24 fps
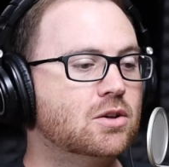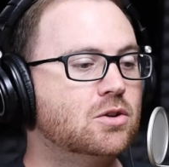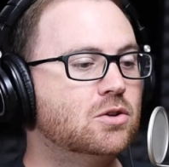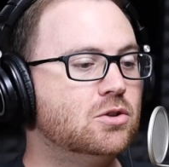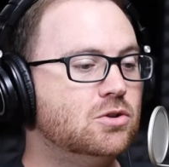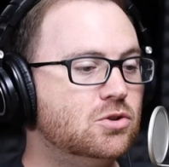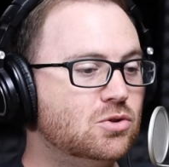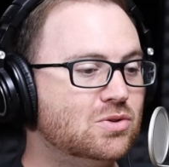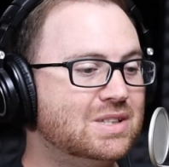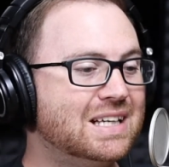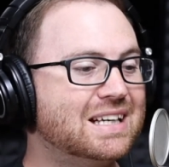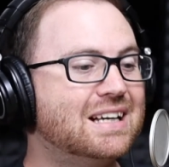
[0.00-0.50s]

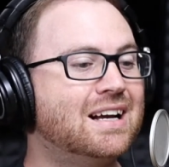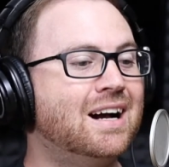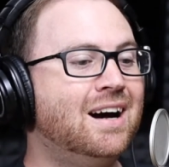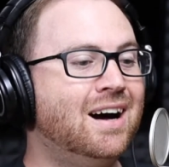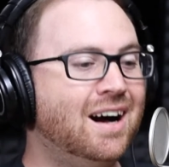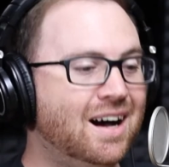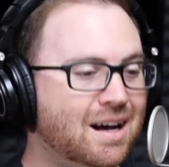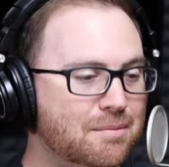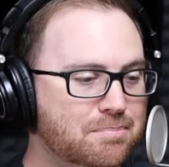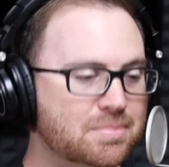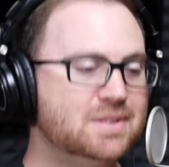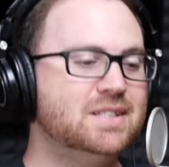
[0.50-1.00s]
could you get
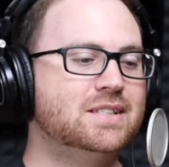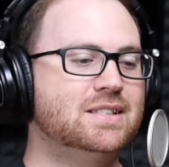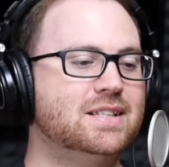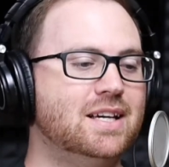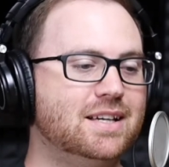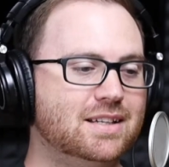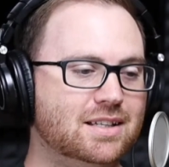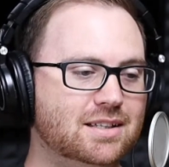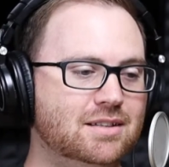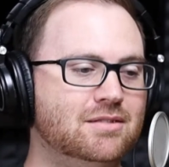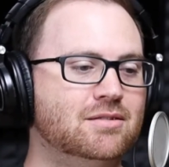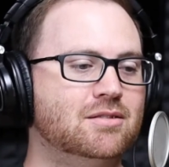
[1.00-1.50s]

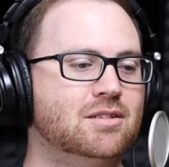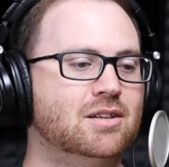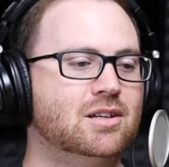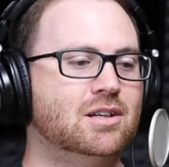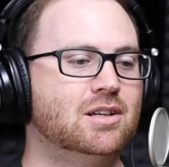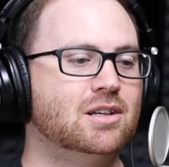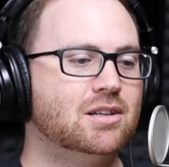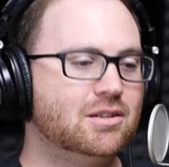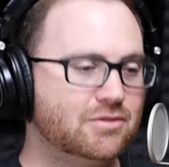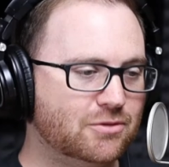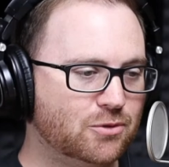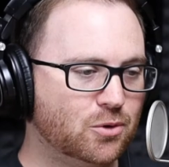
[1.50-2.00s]
compensated
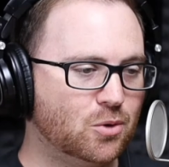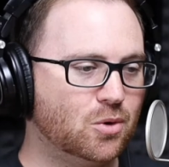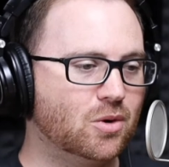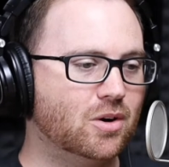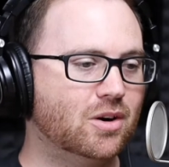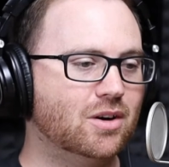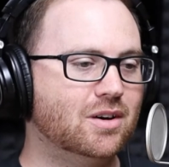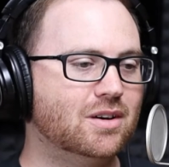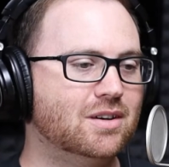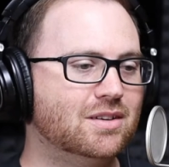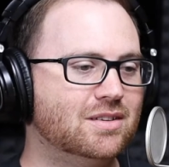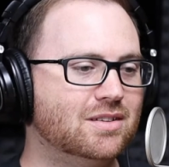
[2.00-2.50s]

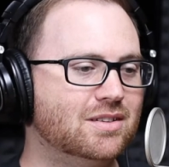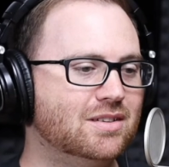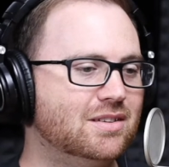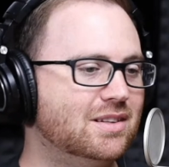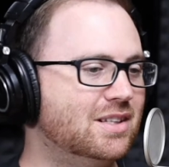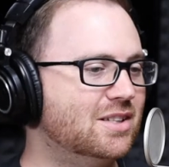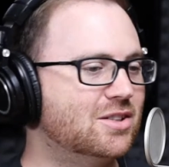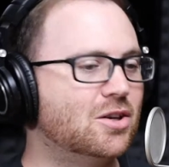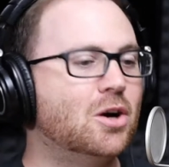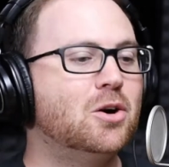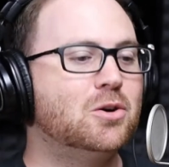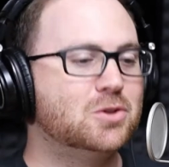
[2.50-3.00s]
for
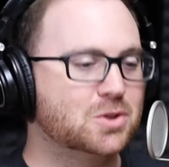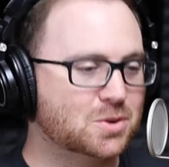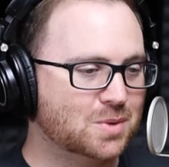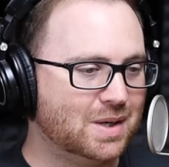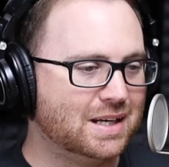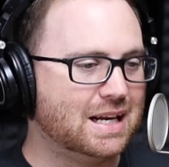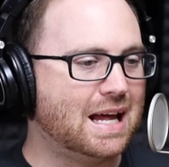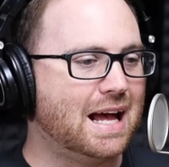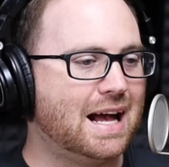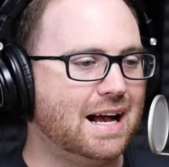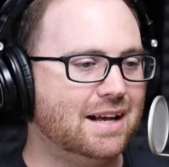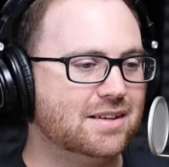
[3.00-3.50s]
these
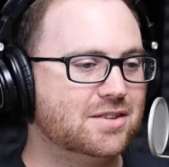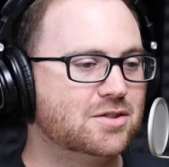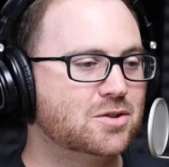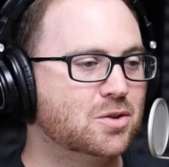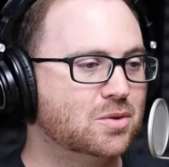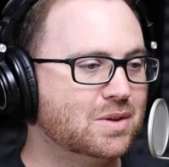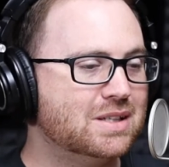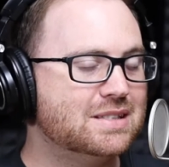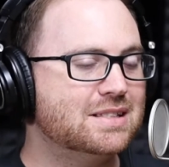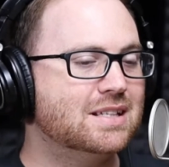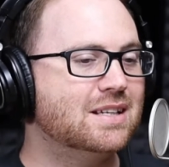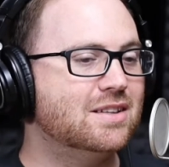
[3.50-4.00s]
host-read ads?
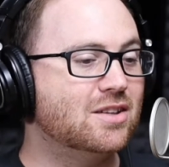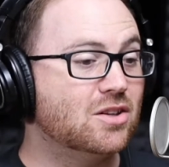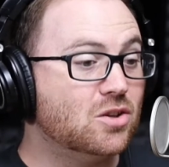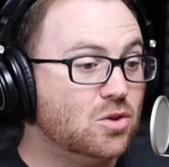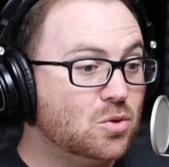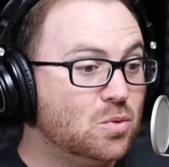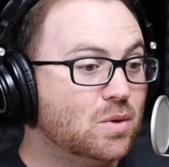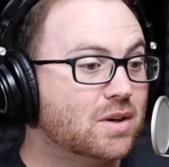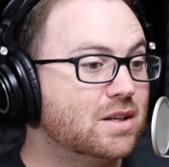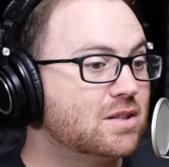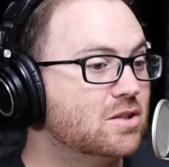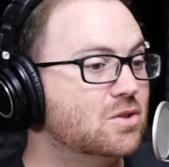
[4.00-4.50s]
So let's say that
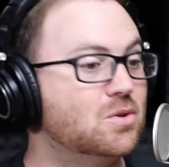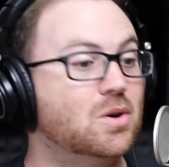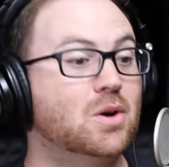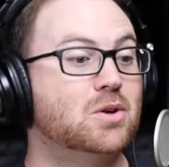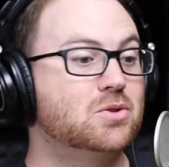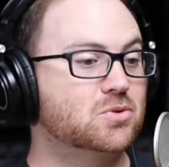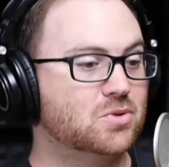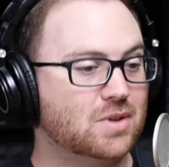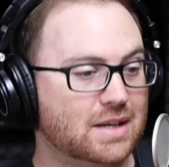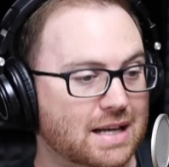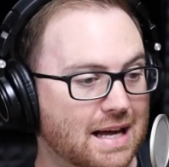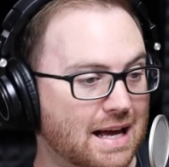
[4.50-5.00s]
you want to do
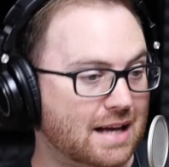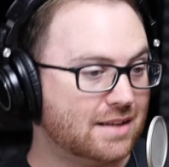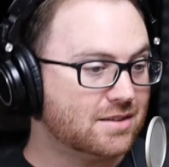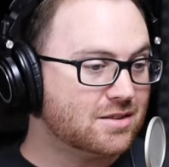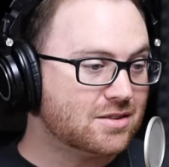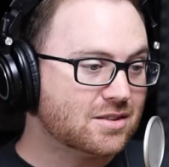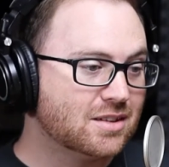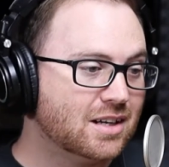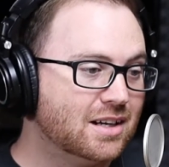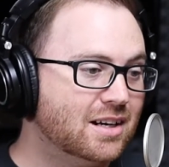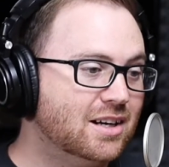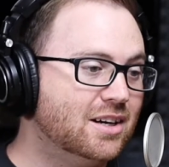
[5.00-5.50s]
host-read
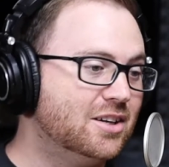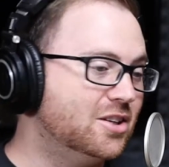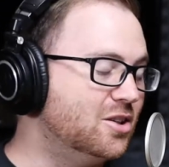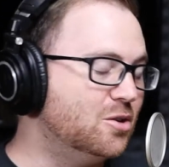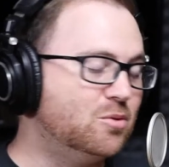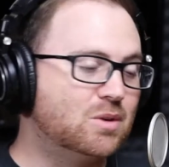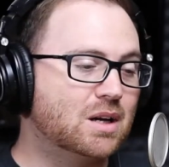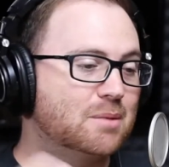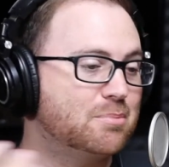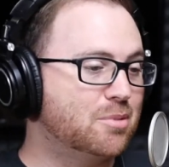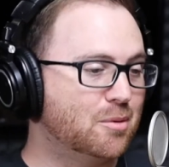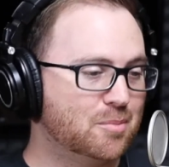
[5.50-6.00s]
ads,
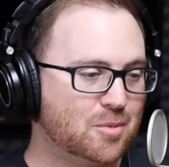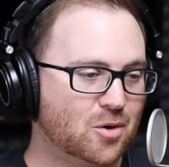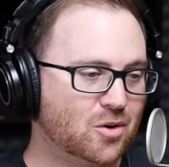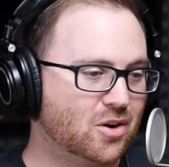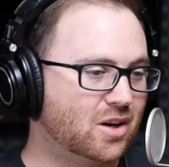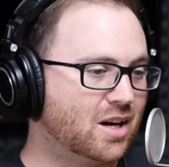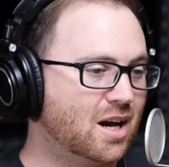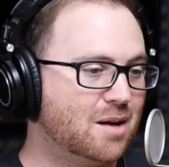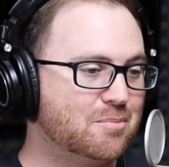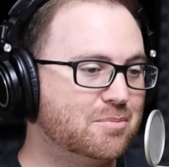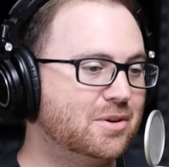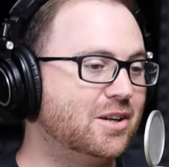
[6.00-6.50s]
you want to promote
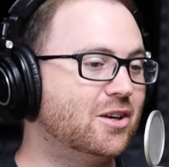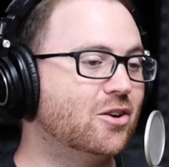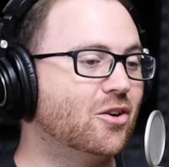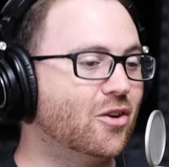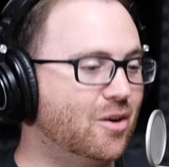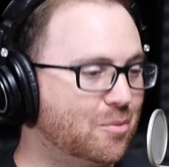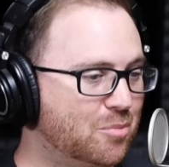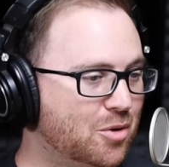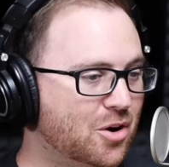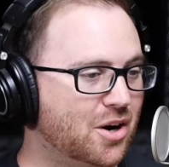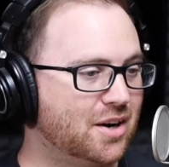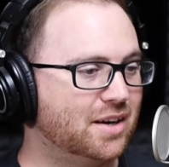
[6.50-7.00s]
a company
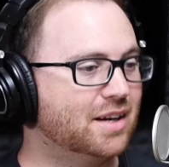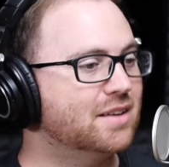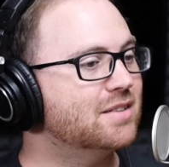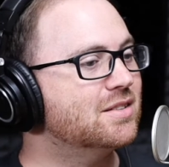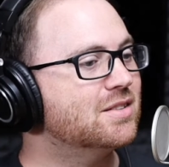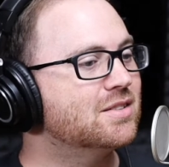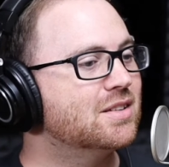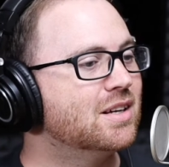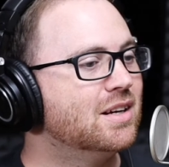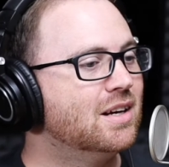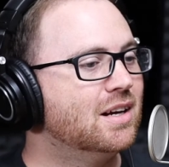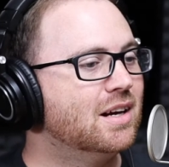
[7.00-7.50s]
or a
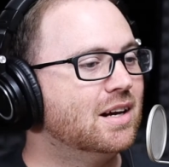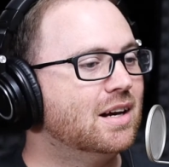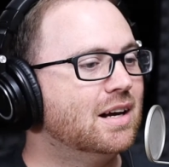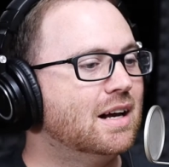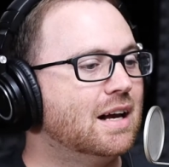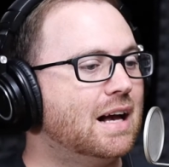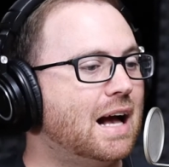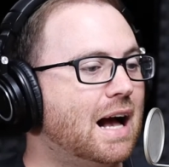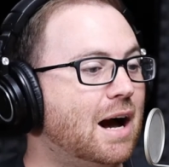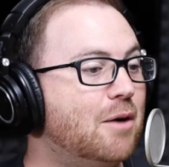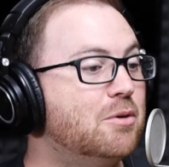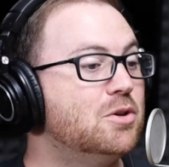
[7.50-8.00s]
product.
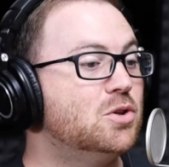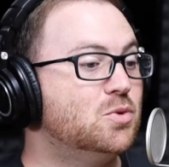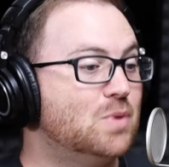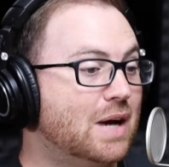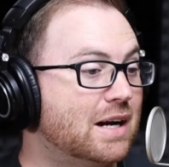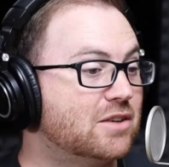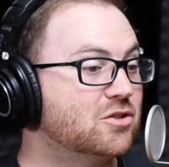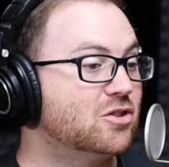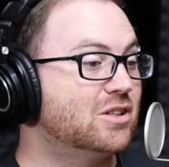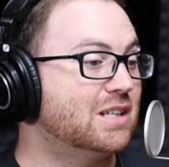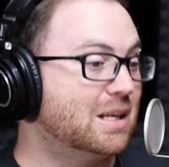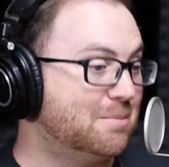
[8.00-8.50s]
How would you
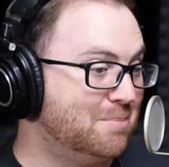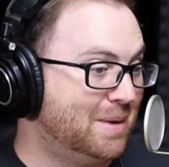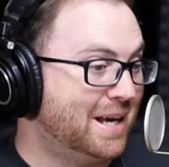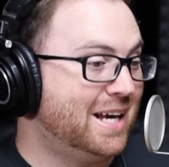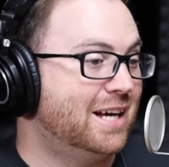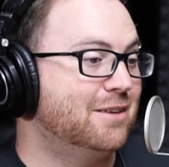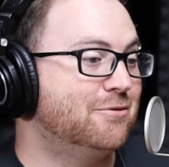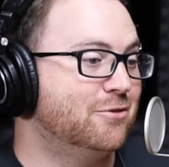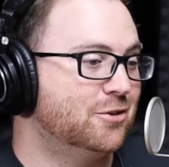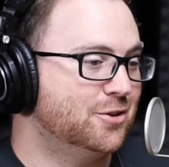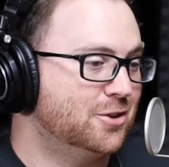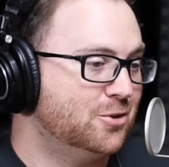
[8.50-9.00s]
actually get
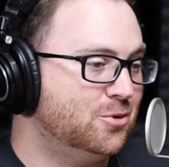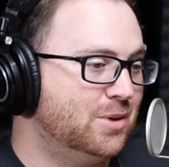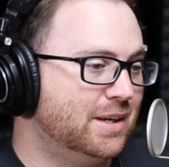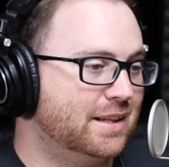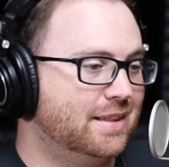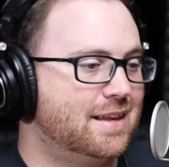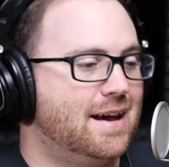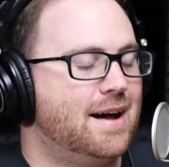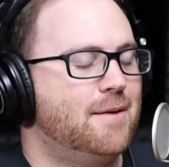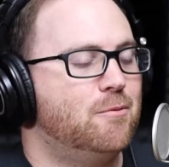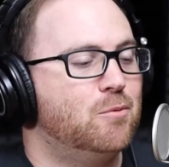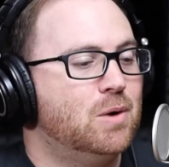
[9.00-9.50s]
paid for
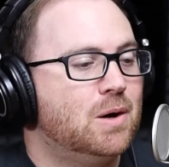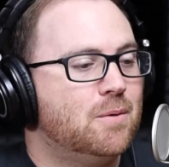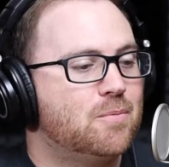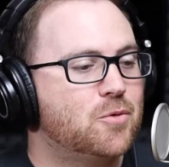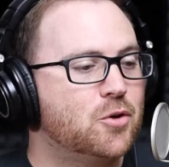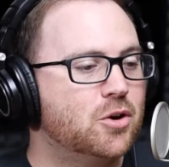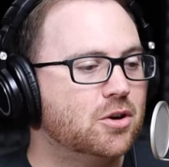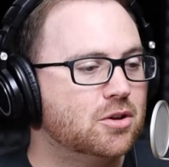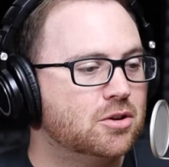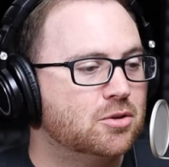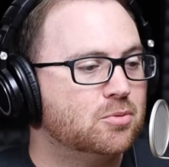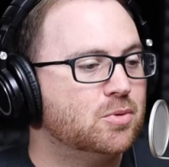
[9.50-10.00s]
doing that? Well,
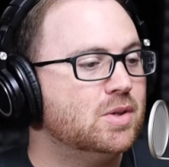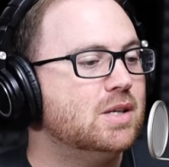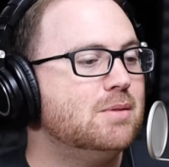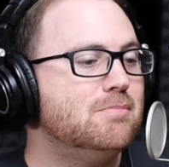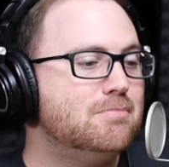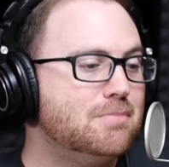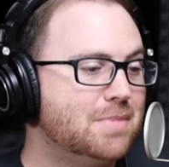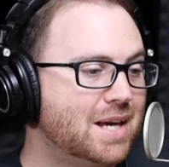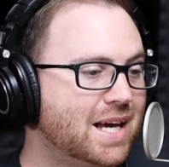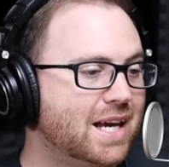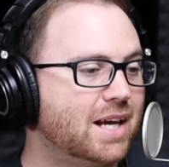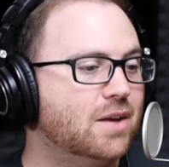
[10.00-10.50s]
there are 3
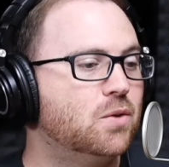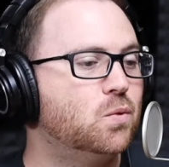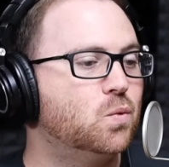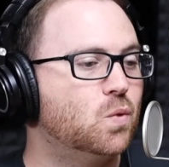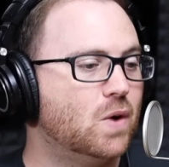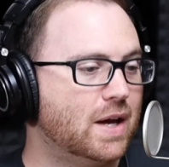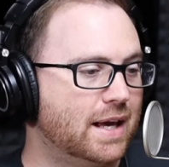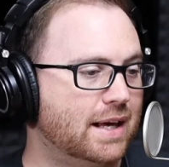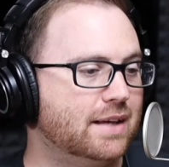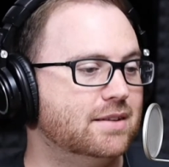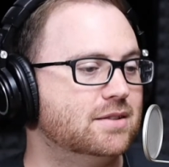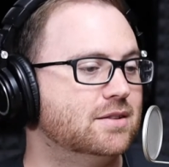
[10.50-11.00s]
main
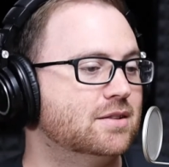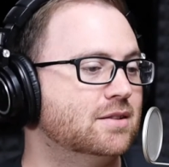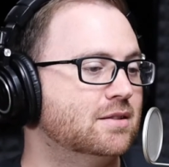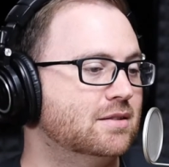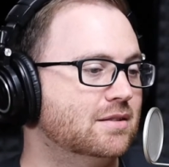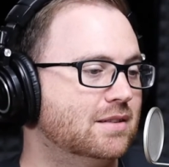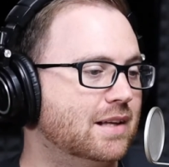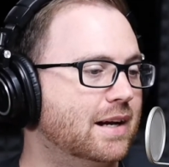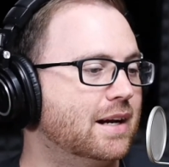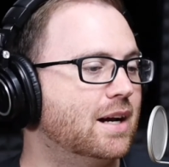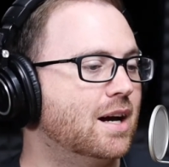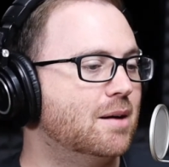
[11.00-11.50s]

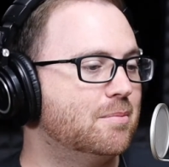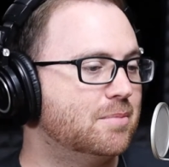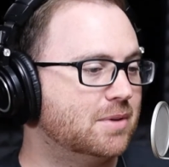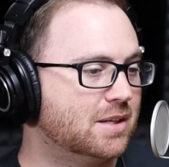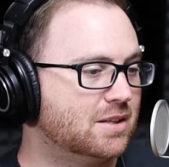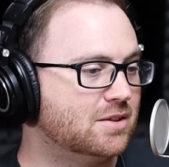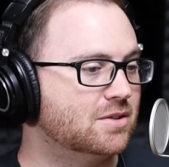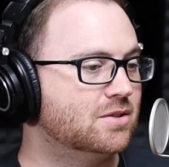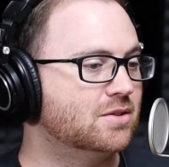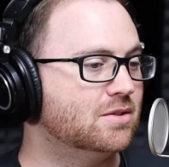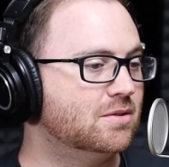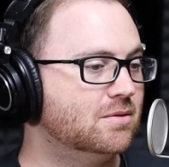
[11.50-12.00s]
ways that
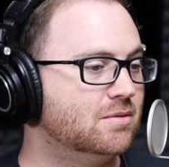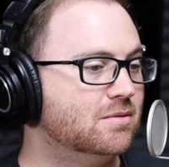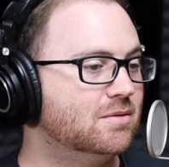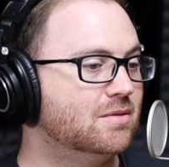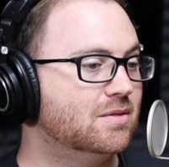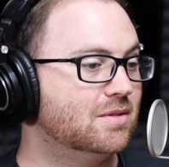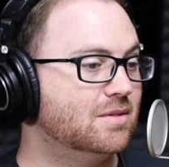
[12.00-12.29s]
companies